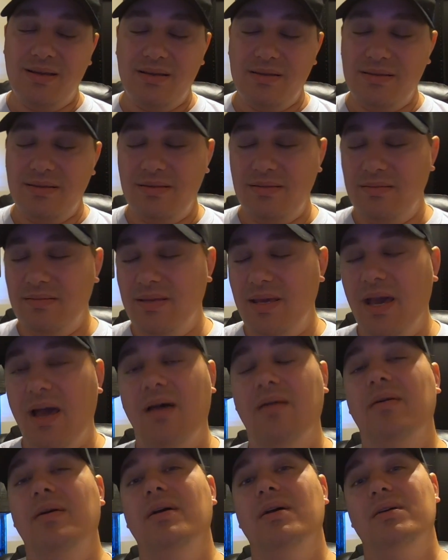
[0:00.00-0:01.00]
Y
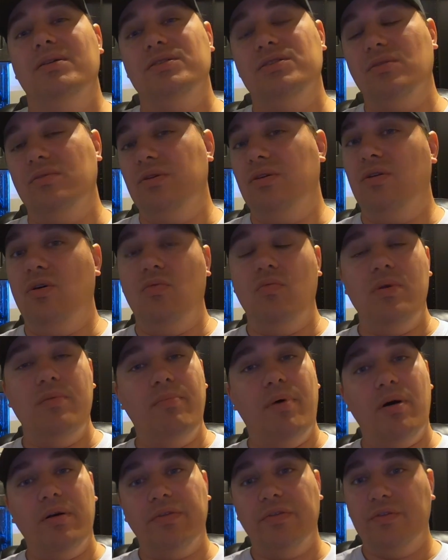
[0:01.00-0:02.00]
yeah. So, you know, we
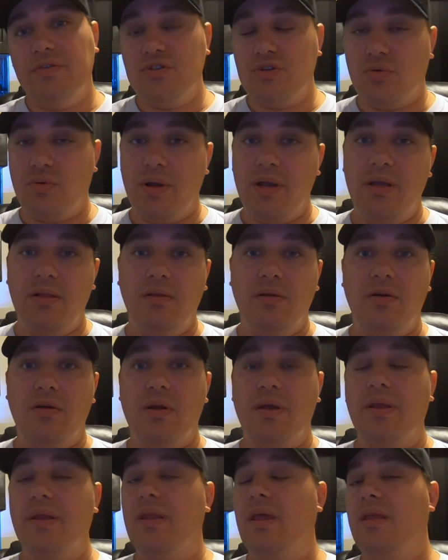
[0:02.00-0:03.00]
bought the trailer
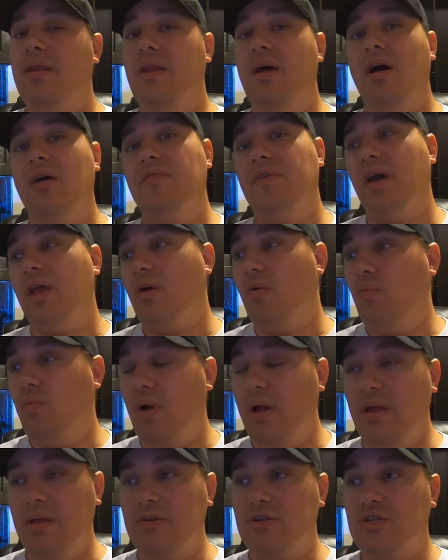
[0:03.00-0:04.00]
and, and now I've got a
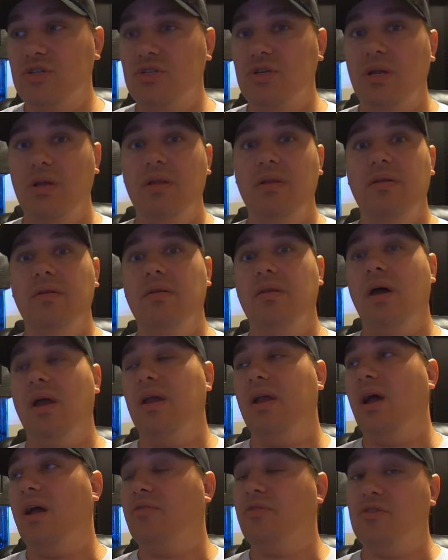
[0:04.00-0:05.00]
winch and
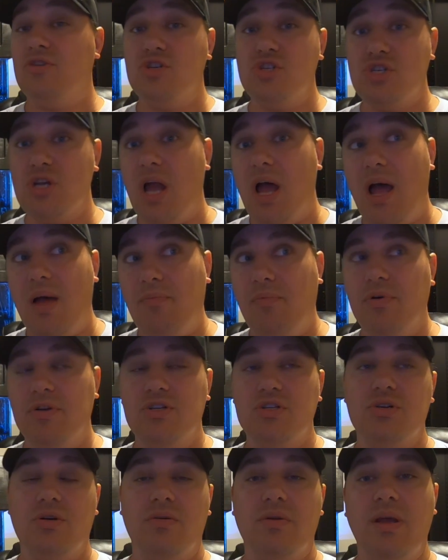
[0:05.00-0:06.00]
I got the shop,
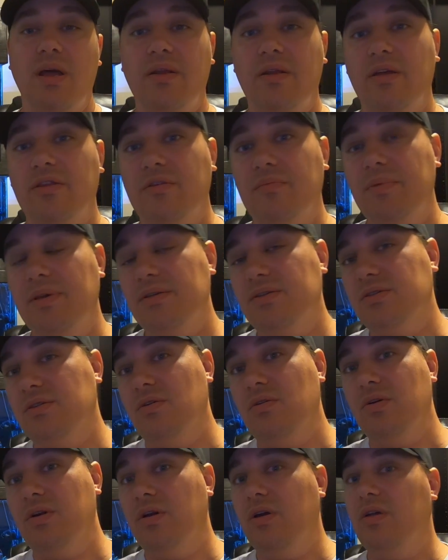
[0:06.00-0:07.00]
which turned out not to be
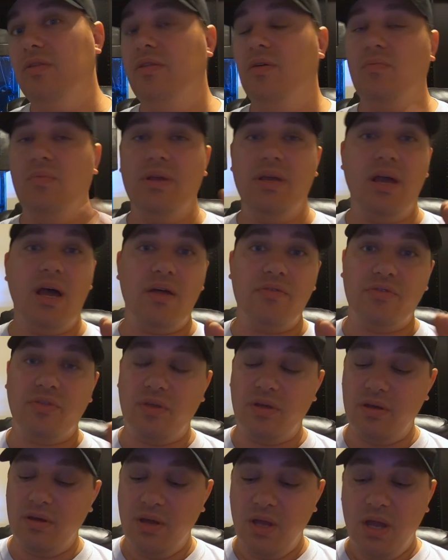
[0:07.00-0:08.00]
so good. Then we got
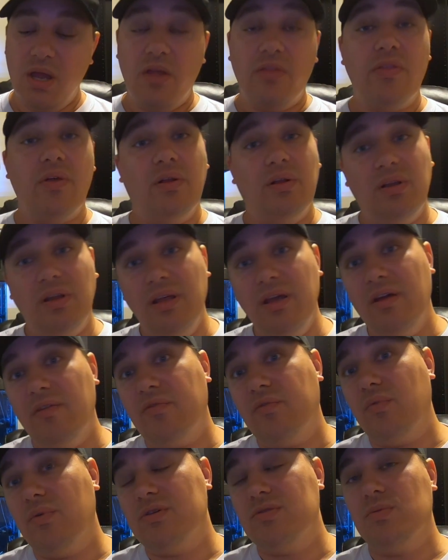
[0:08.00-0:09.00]
the, the
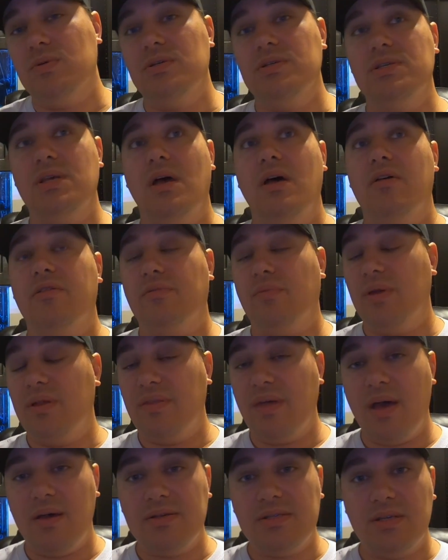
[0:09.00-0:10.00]
lift, which was uh,
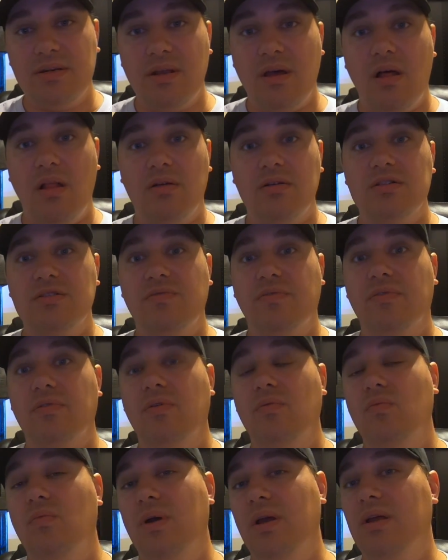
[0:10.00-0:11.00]
$3,000 for
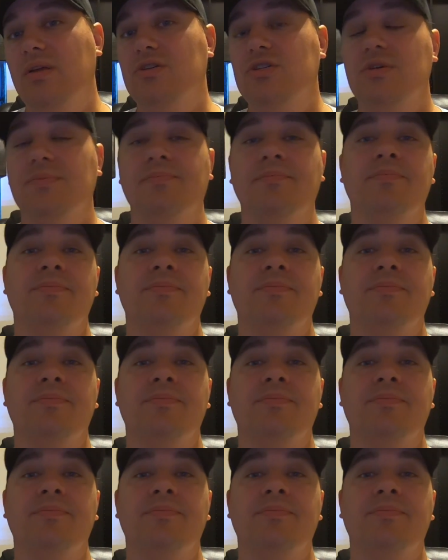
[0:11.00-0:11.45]
the winch